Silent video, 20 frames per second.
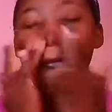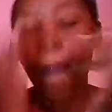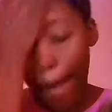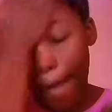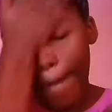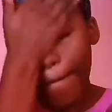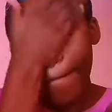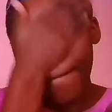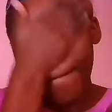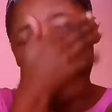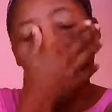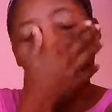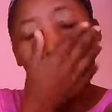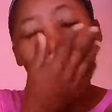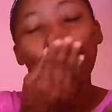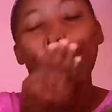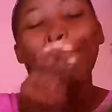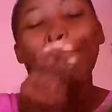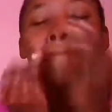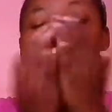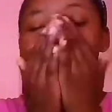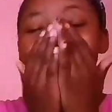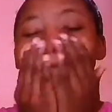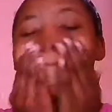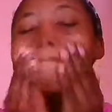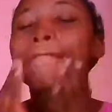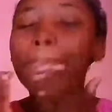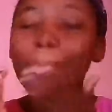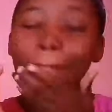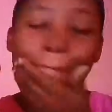Just apply the cream
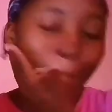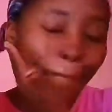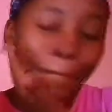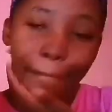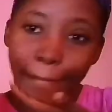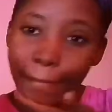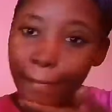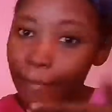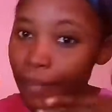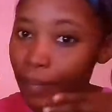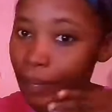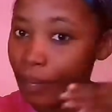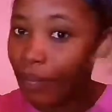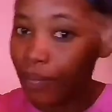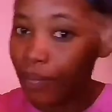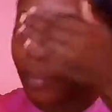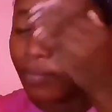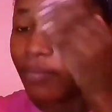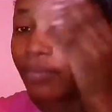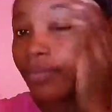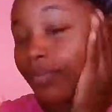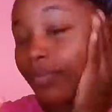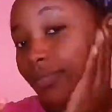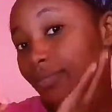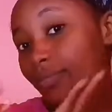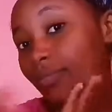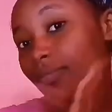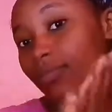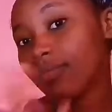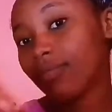that you're having very well
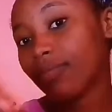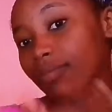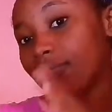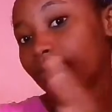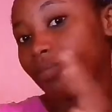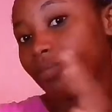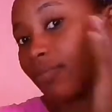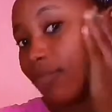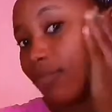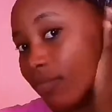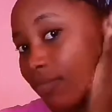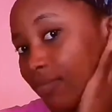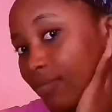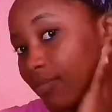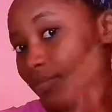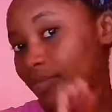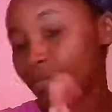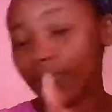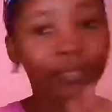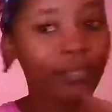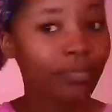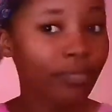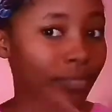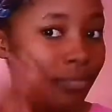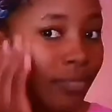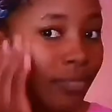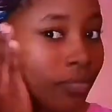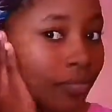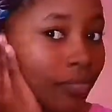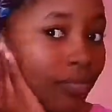around your ears,
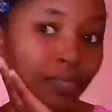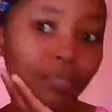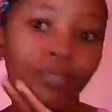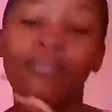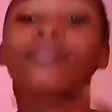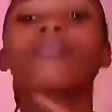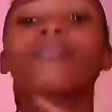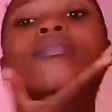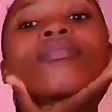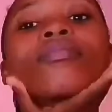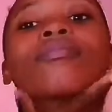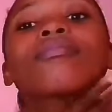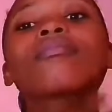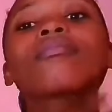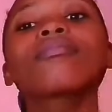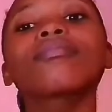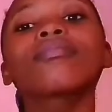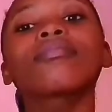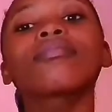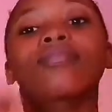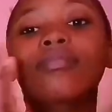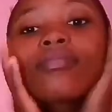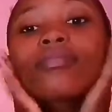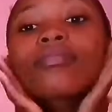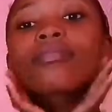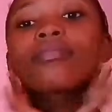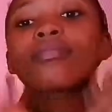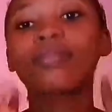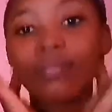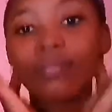your neck, your
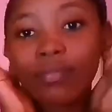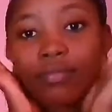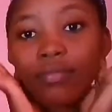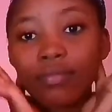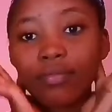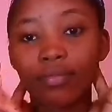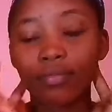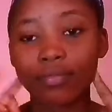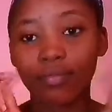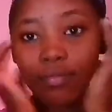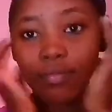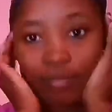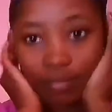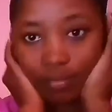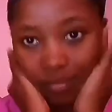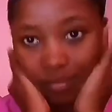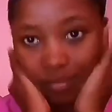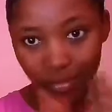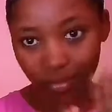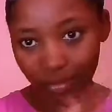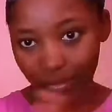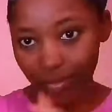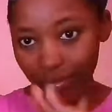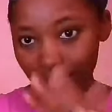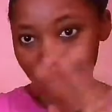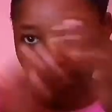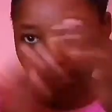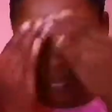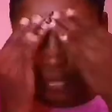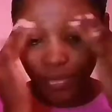eyes, your
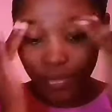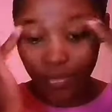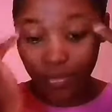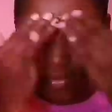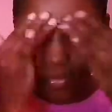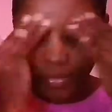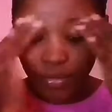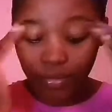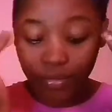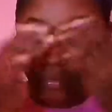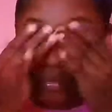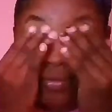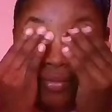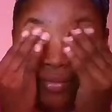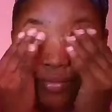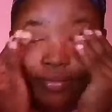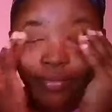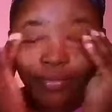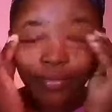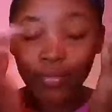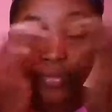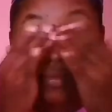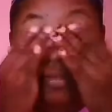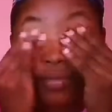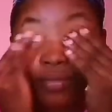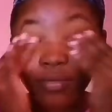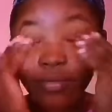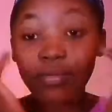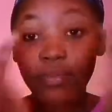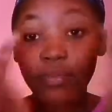forehead, all over your
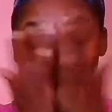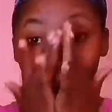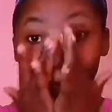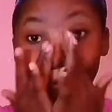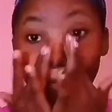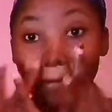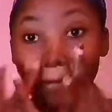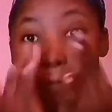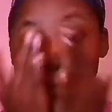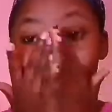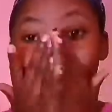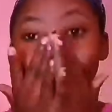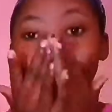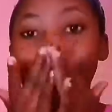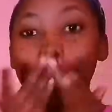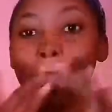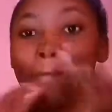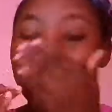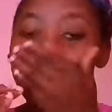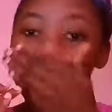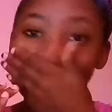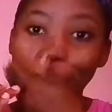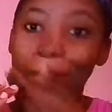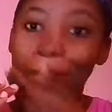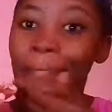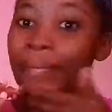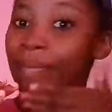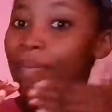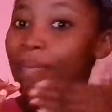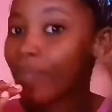face, and you're feeling a
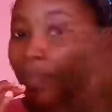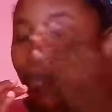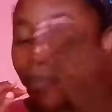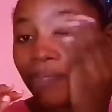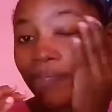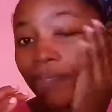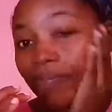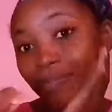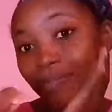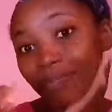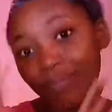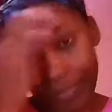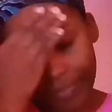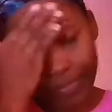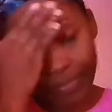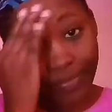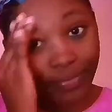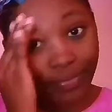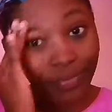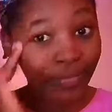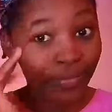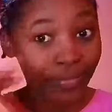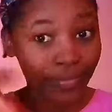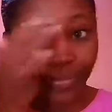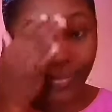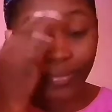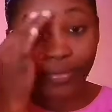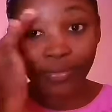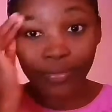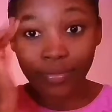smooth face that you
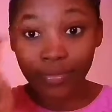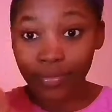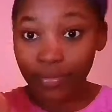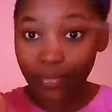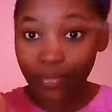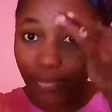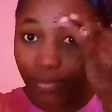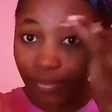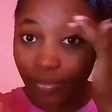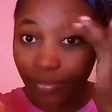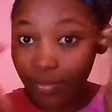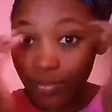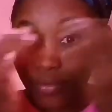have.